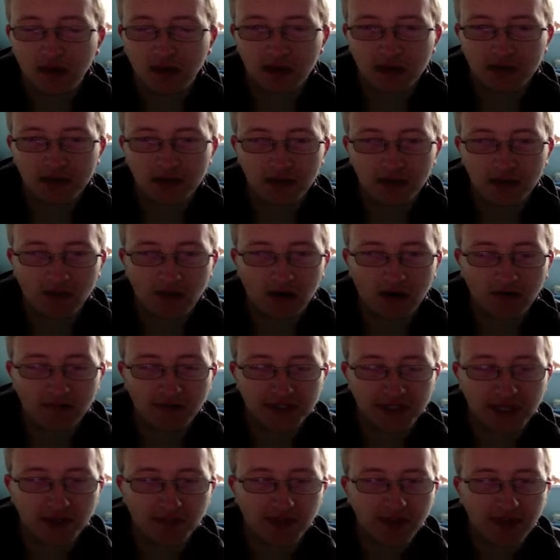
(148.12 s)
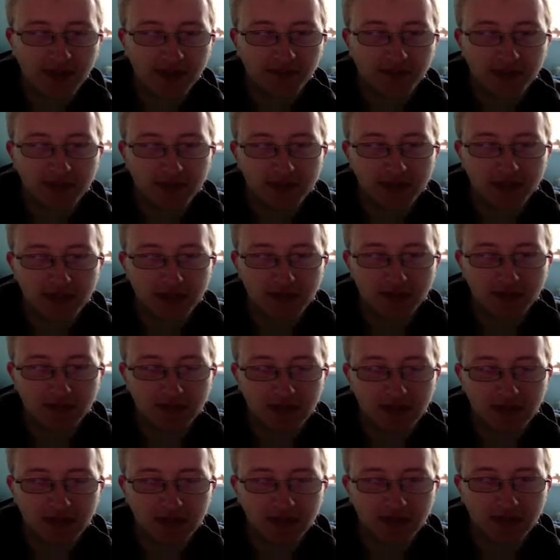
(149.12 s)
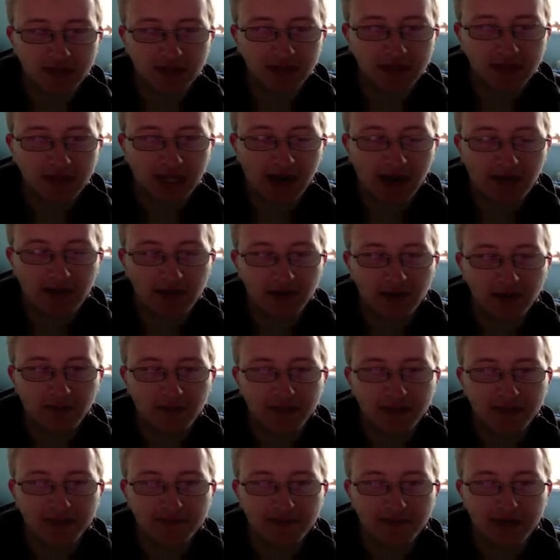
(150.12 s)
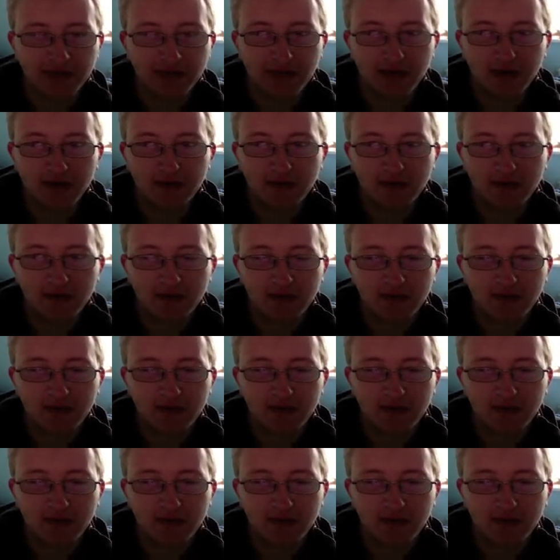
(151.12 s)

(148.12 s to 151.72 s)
So I will start my computer and carry on with this video.